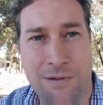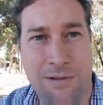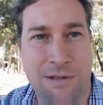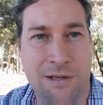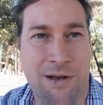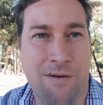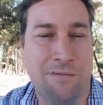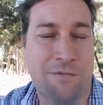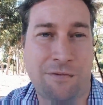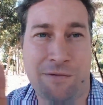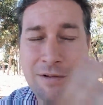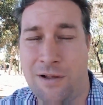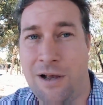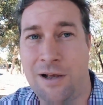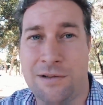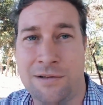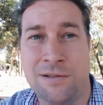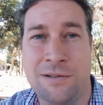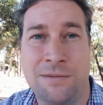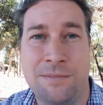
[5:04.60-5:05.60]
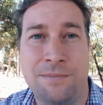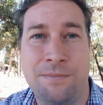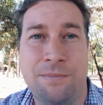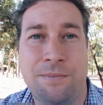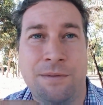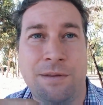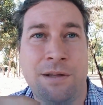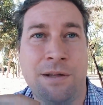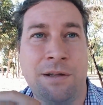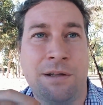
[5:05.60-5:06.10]
Damn flies.
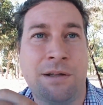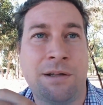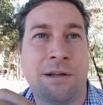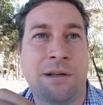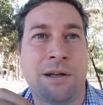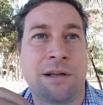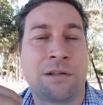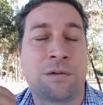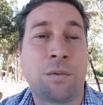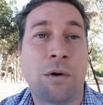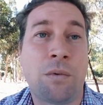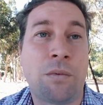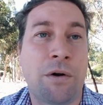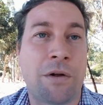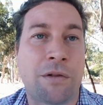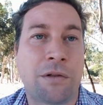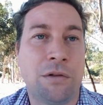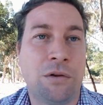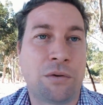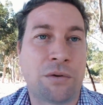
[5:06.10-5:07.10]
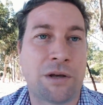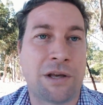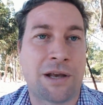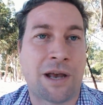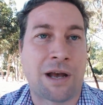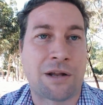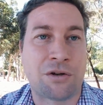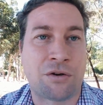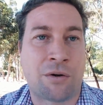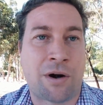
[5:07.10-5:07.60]
It's well worth looking
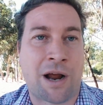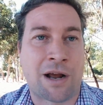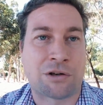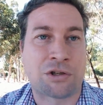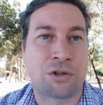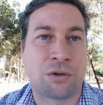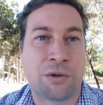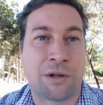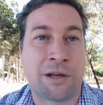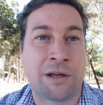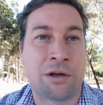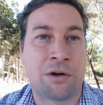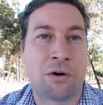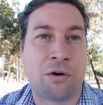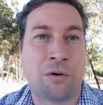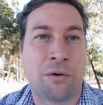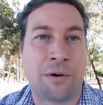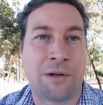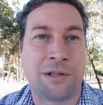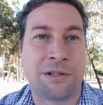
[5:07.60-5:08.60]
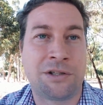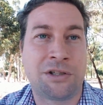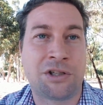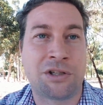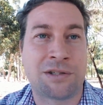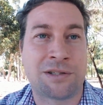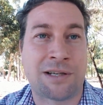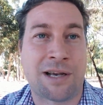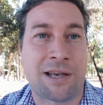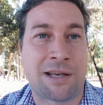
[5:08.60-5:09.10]
at your actual ego and
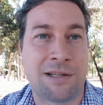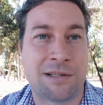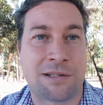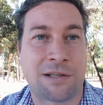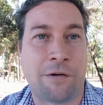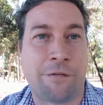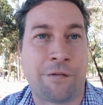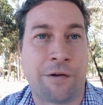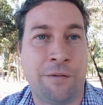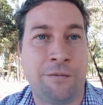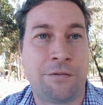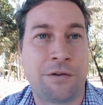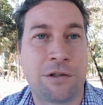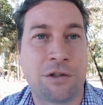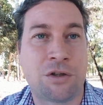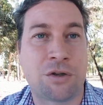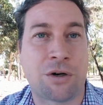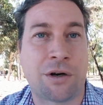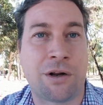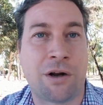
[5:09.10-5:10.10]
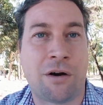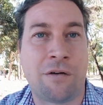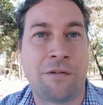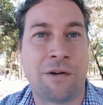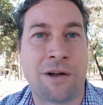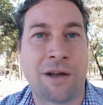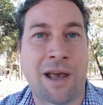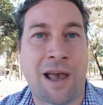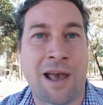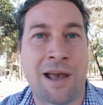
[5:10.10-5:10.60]
just taking self-inventory of
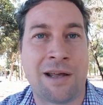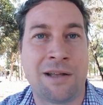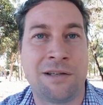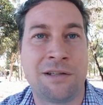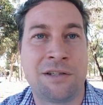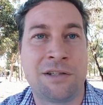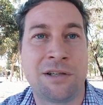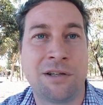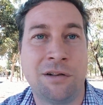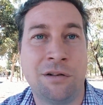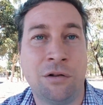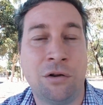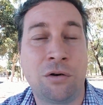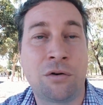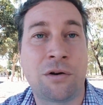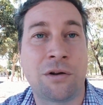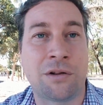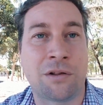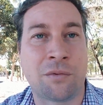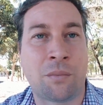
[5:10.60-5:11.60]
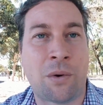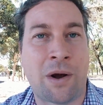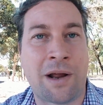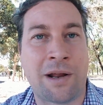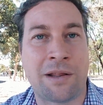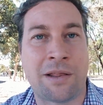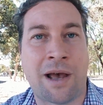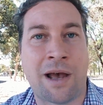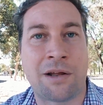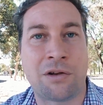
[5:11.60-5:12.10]
it, and look at the
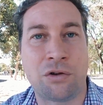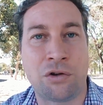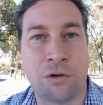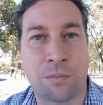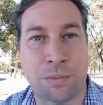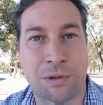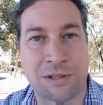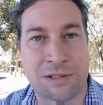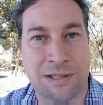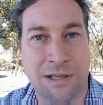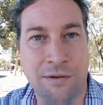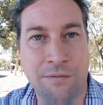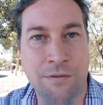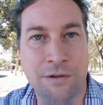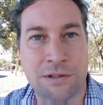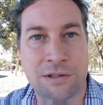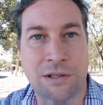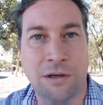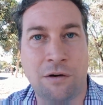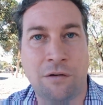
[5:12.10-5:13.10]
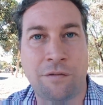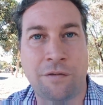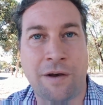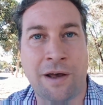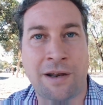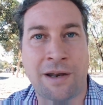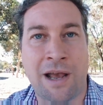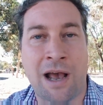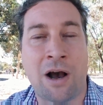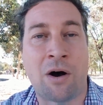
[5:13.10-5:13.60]
way that you perceive yourself
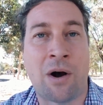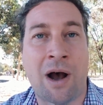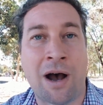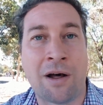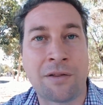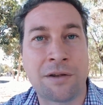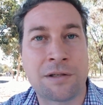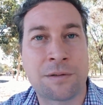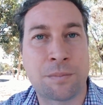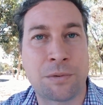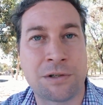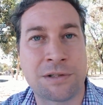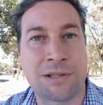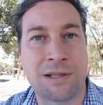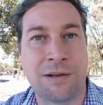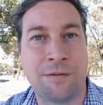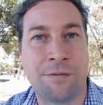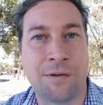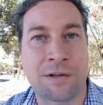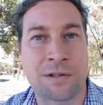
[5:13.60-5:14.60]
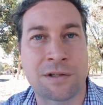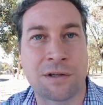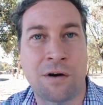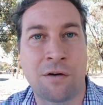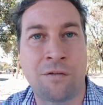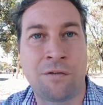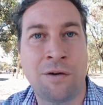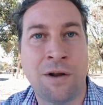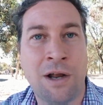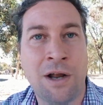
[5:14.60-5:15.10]
and how others perceive
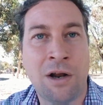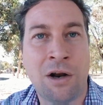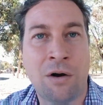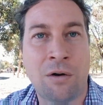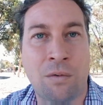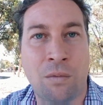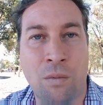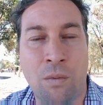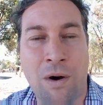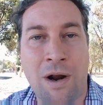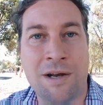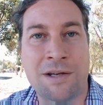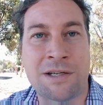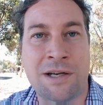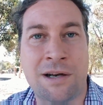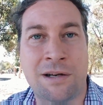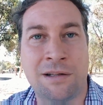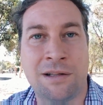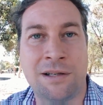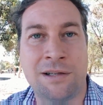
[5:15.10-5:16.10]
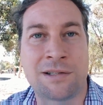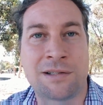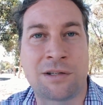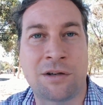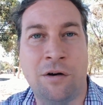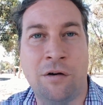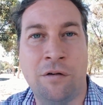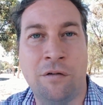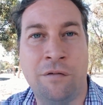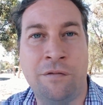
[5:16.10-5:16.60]
yourself. Write down a list
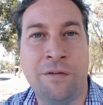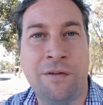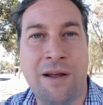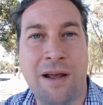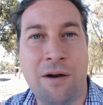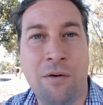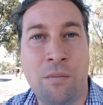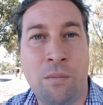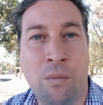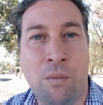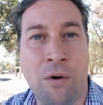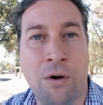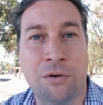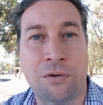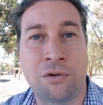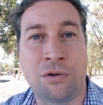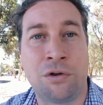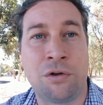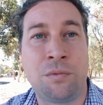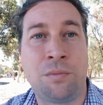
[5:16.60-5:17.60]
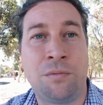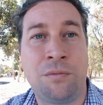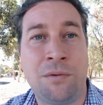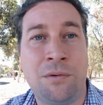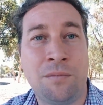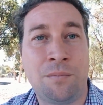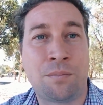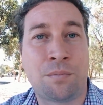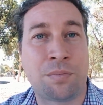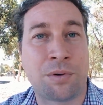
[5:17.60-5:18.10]
of what you
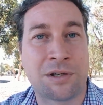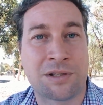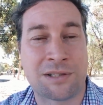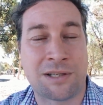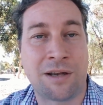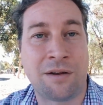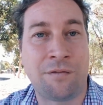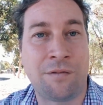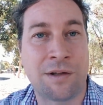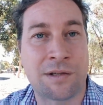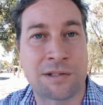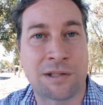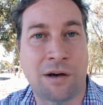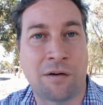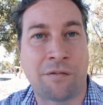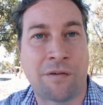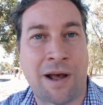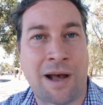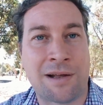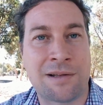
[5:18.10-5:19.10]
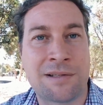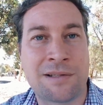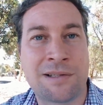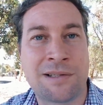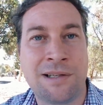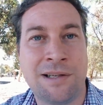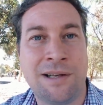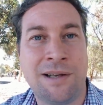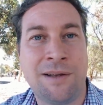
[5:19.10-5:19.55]
perceive yourself as,